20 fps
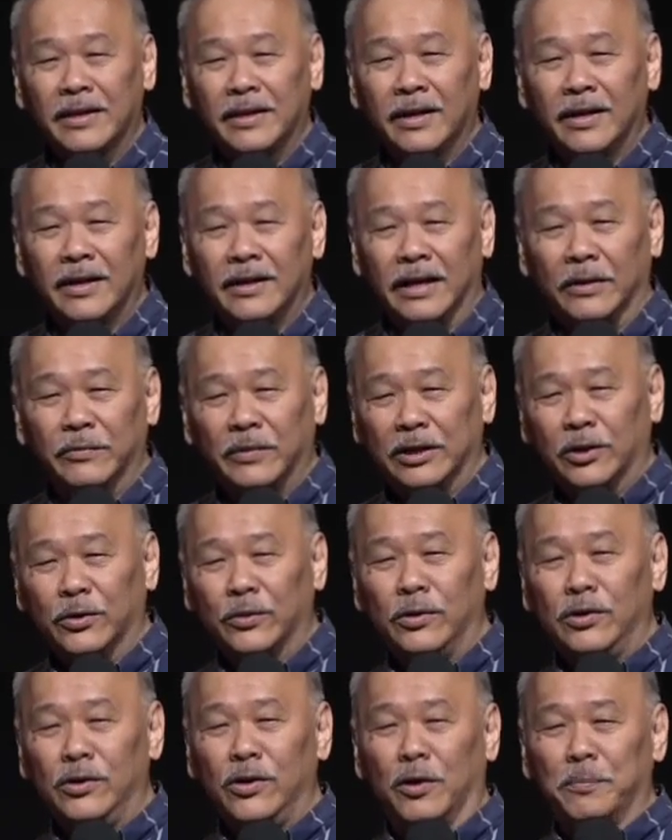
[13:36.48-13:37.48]
Like what
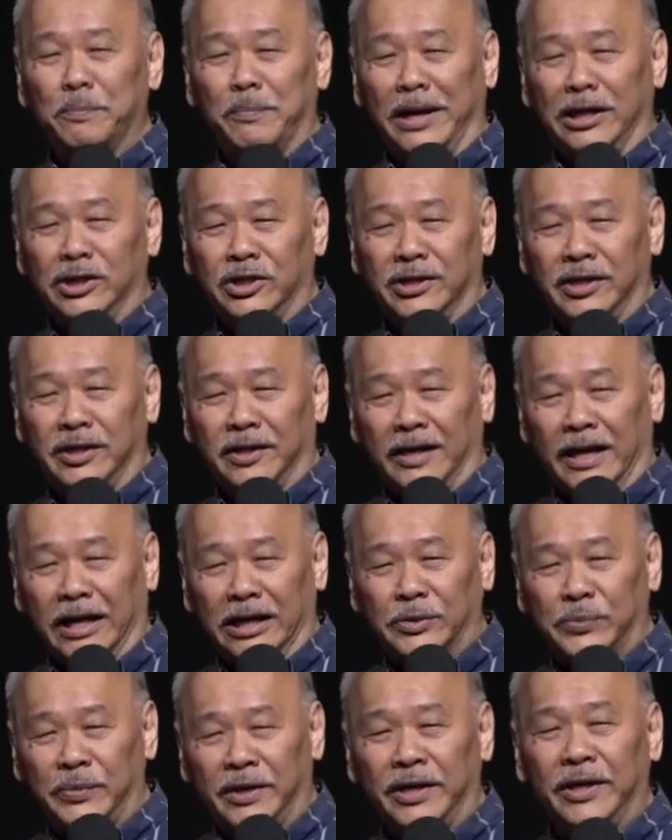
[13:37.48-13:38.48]
Kun Leong mentioned
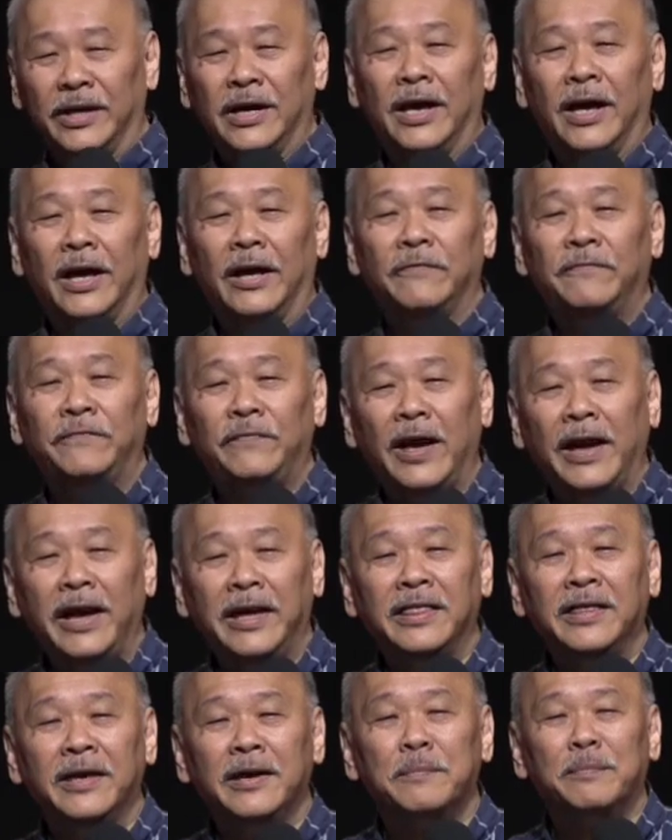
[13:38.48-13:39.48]
last week,
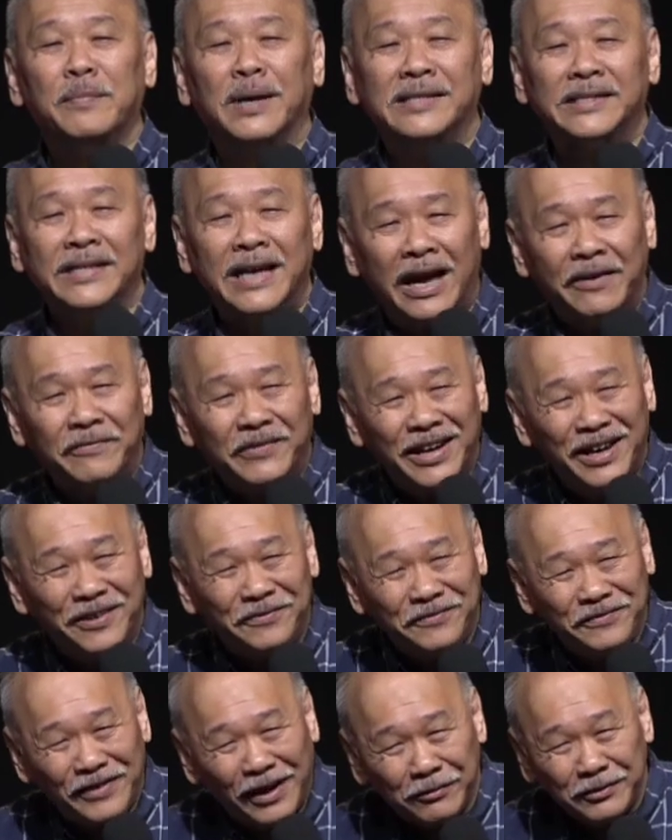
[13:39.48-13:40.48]
faith must have a
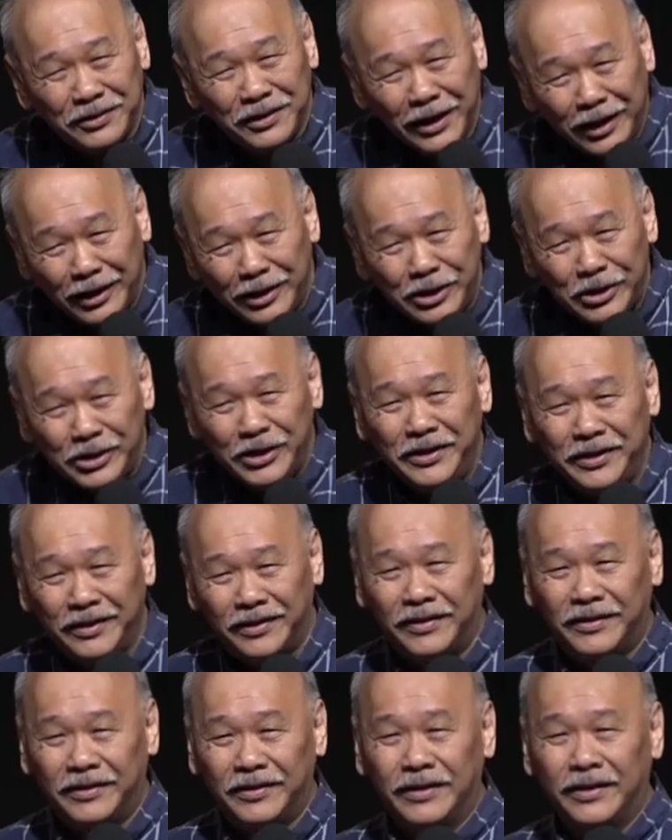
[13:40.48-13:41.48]
foundation.
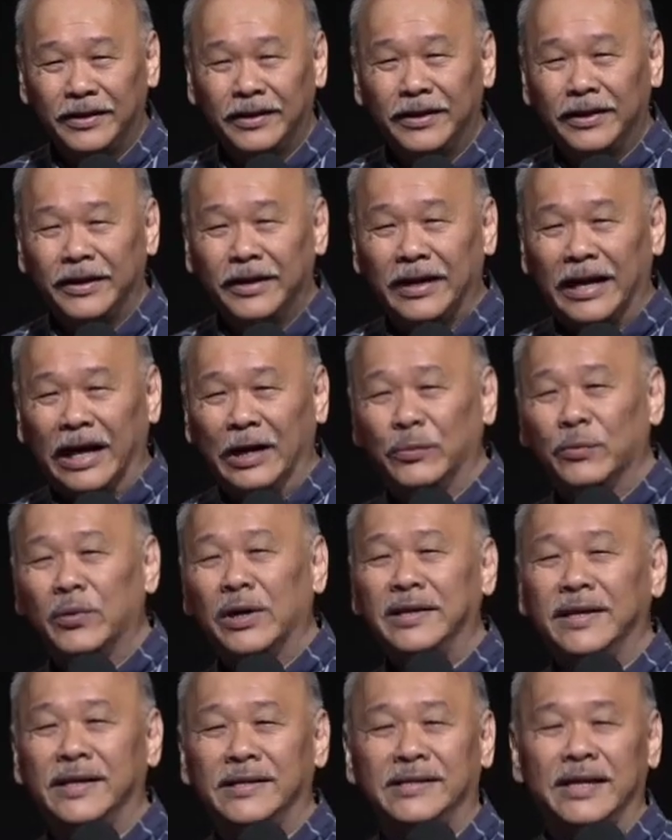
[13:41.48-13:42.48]
And what
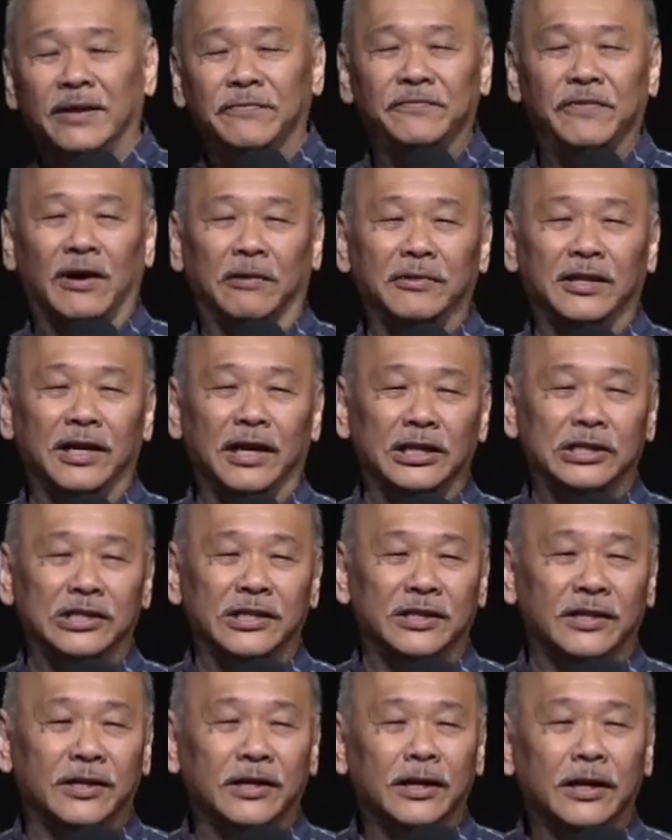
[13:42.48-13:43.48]
is that
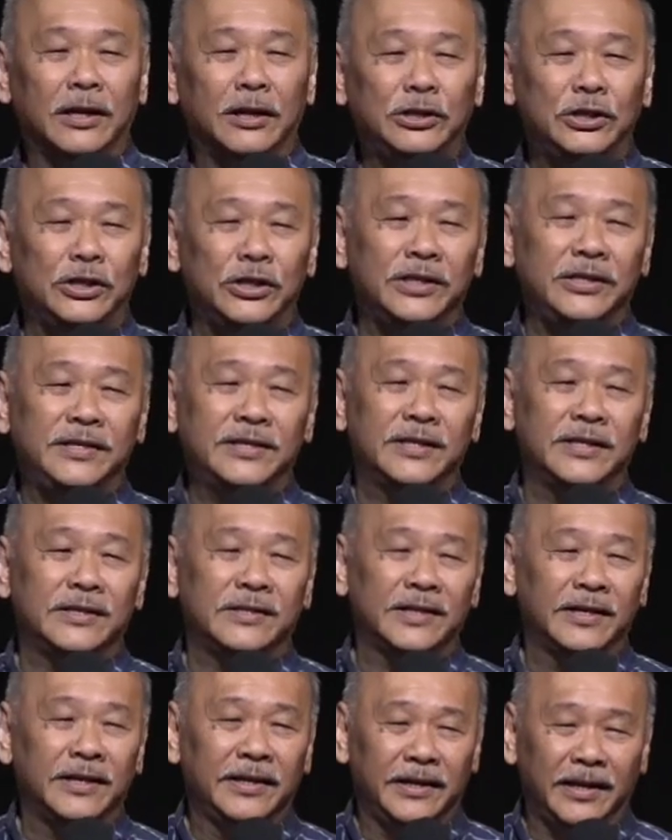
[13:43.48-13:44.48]
foundation? Jesus
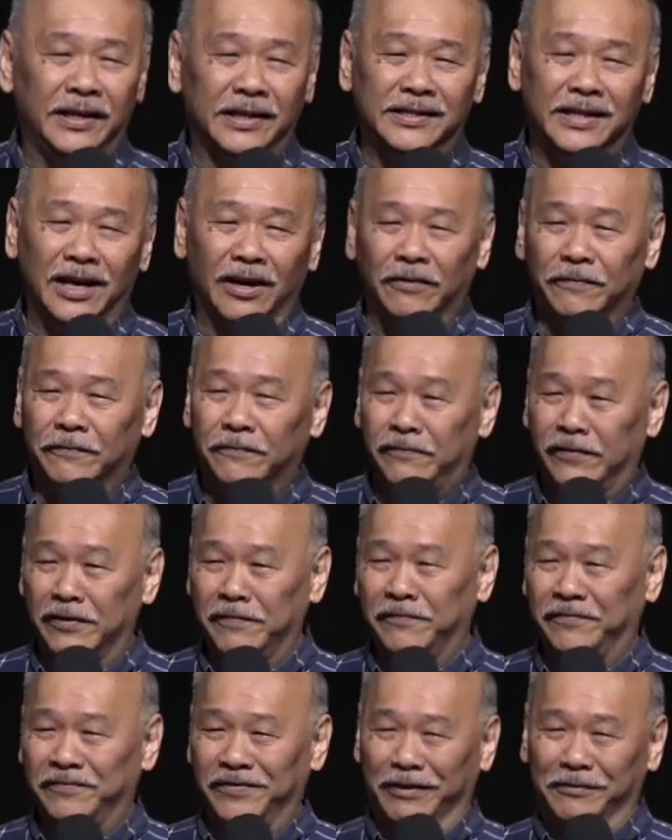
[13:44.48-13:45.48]
is our firm
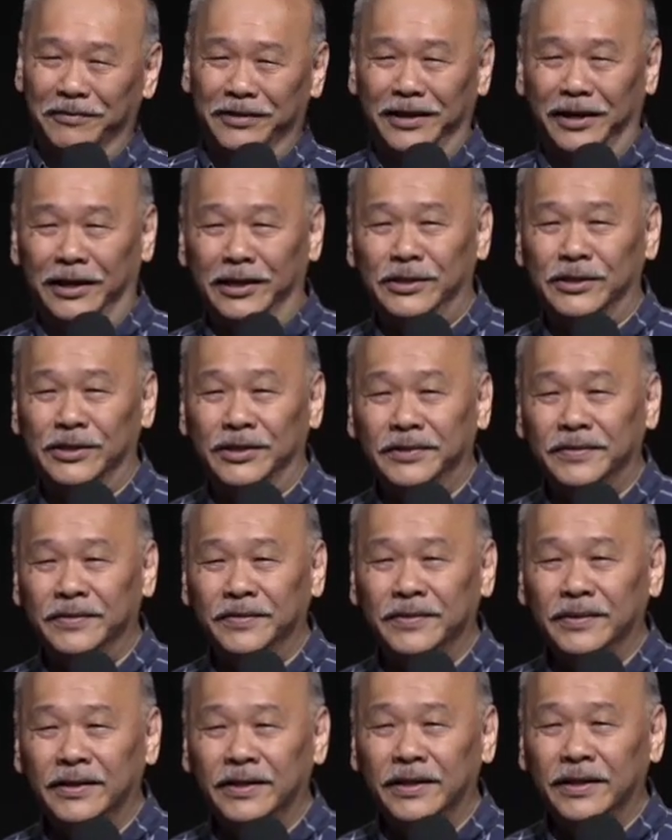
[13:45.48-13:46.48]
foundation.
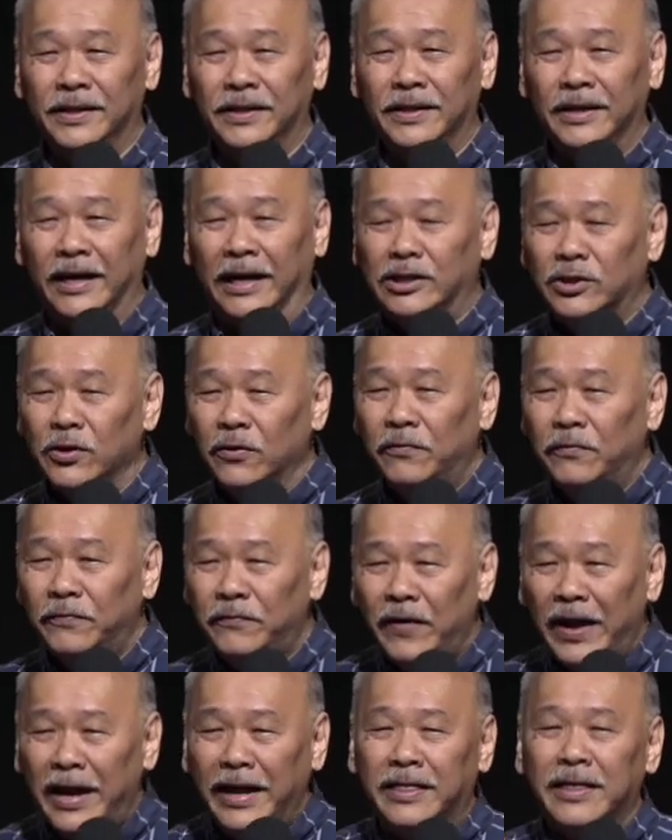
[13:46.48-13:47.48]
And so
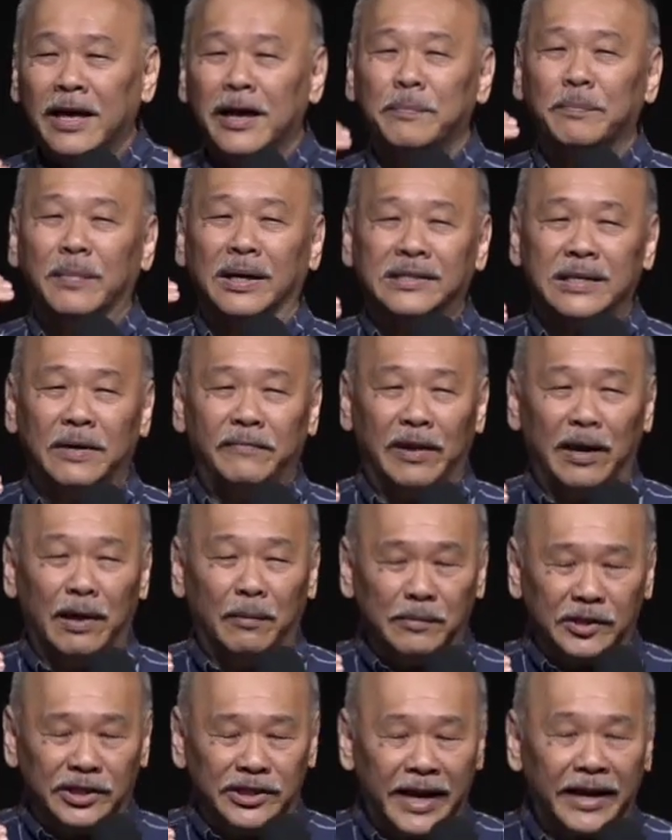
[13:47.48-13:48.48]
faith must have an
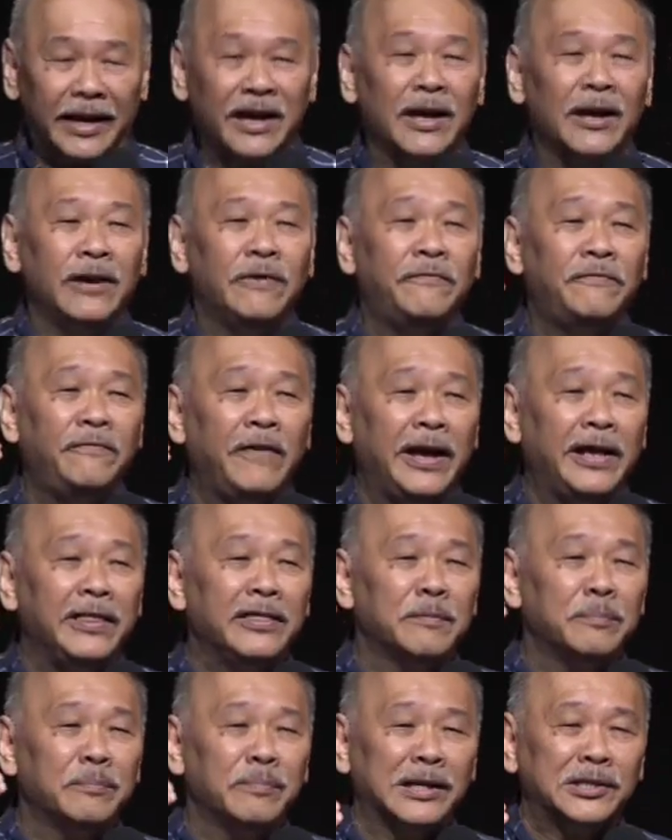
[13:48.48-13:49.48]
object.
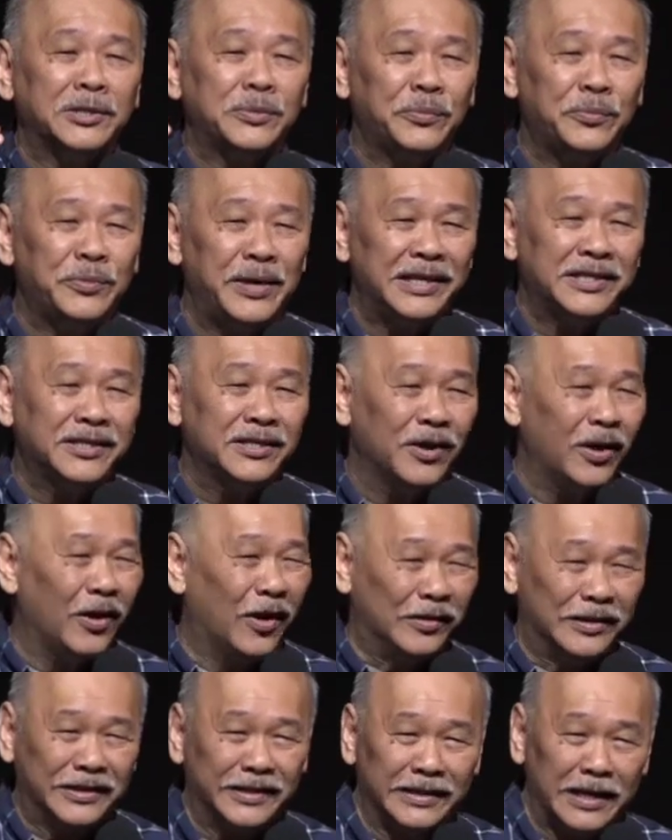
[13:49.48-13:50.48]
Faith must rest
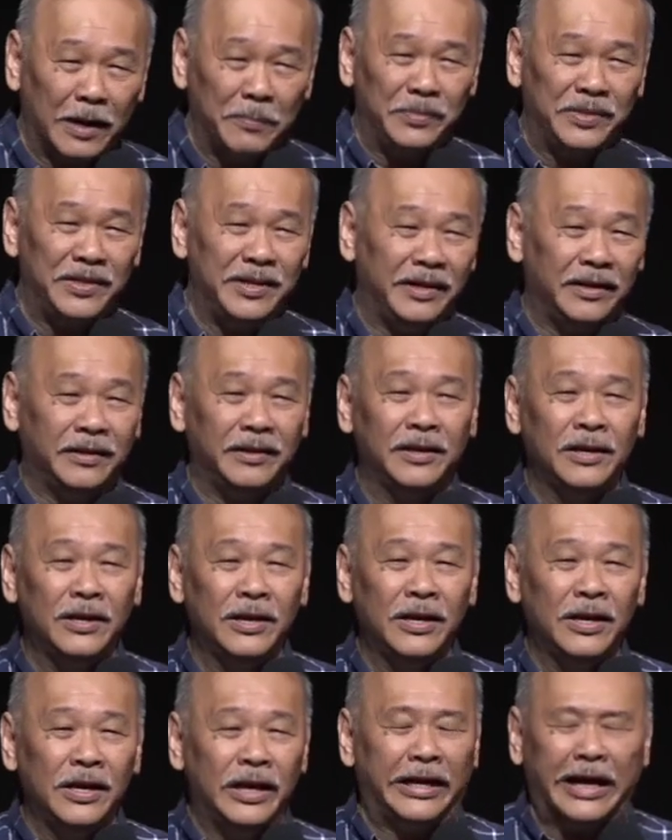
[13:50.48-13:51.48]
on something.
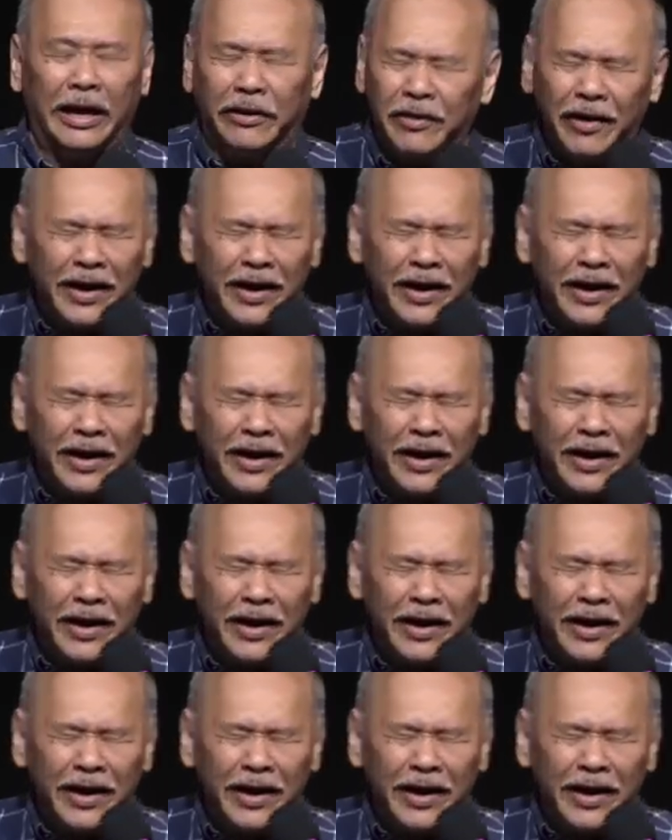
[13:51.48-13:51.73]
It cannot